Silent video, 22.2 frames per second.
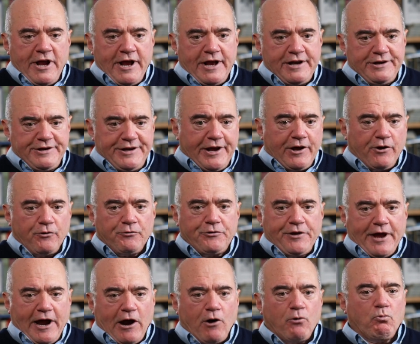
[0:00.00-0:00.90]
and
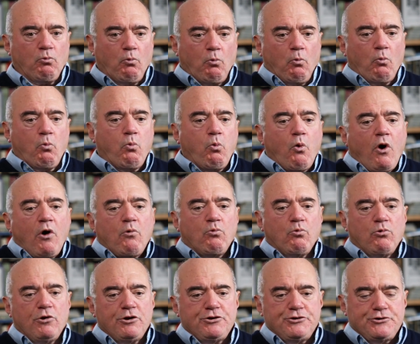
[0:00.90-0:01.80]
yelled out,
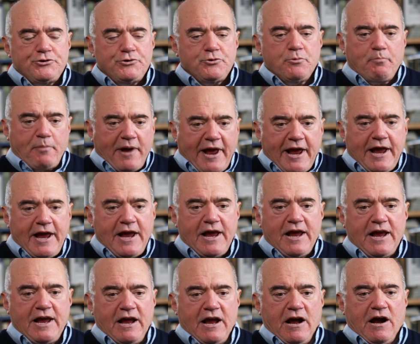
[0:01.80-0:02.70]
"What would you
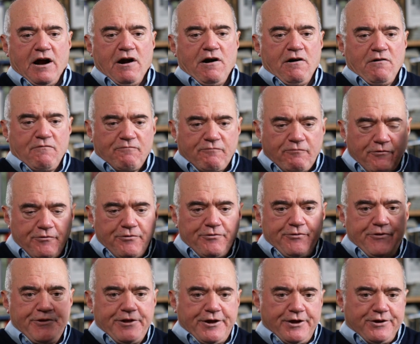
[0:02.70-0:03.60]
pay for
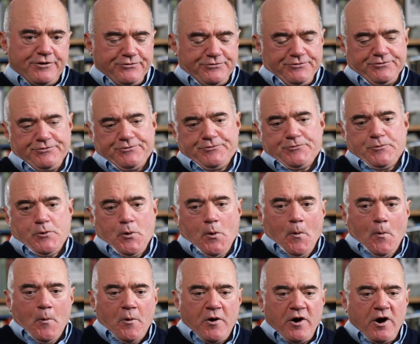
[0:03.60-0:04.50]
this?"
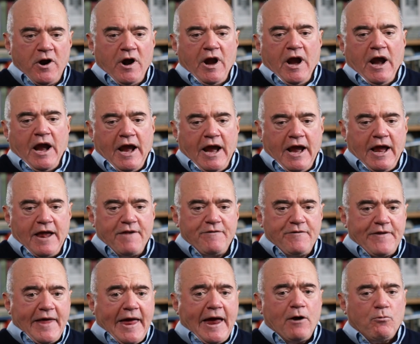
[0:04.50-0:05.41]

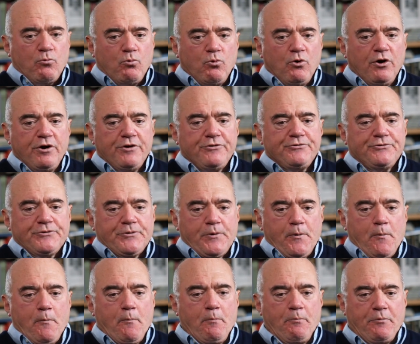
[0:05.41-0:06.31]
And that was
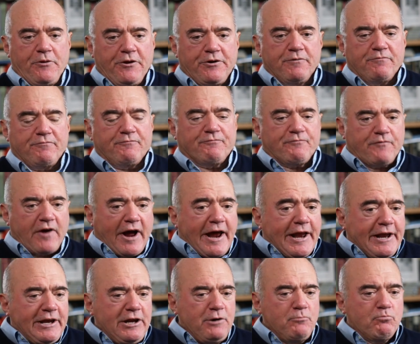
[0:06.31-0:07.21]
the
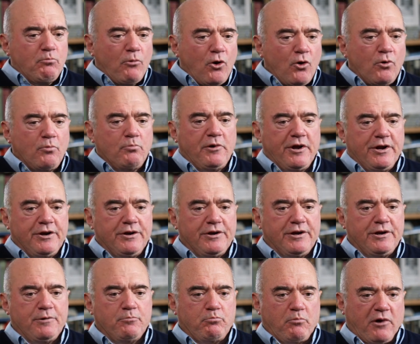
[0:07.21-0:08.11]
defining moment
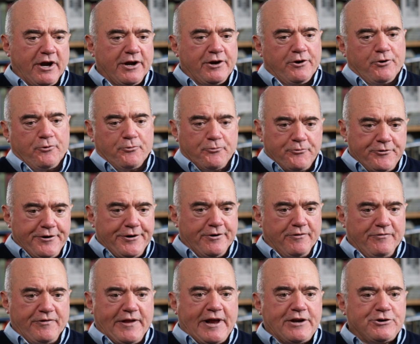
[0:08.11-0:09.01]
in my
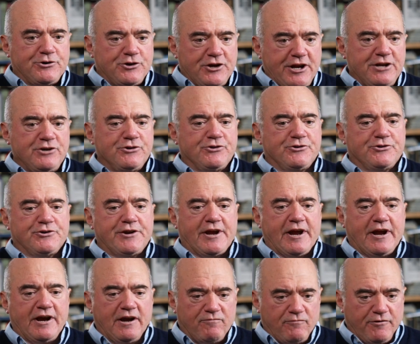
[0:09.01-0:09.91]
career. That changed
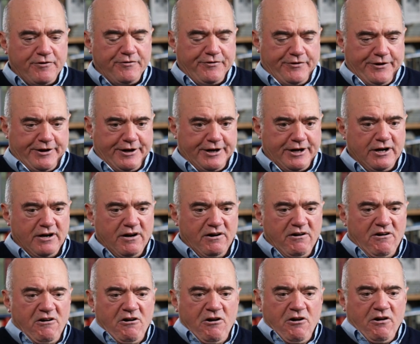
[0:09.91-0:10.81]
everything.
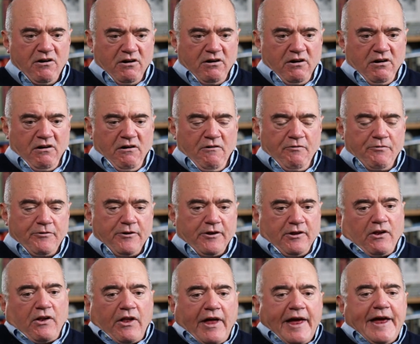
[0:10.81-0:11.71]
The
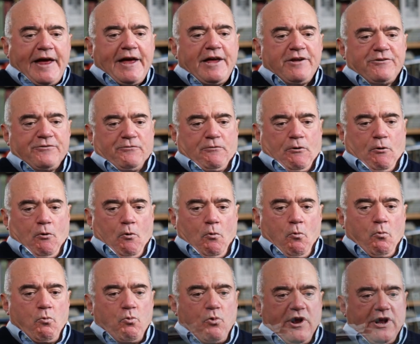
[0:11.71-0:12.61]
class
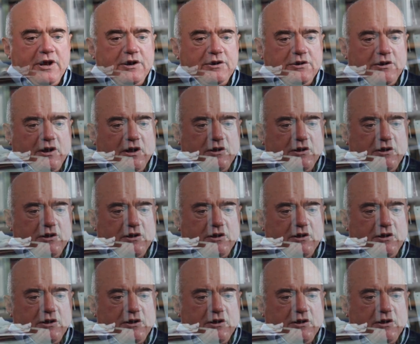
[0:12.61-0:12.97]
went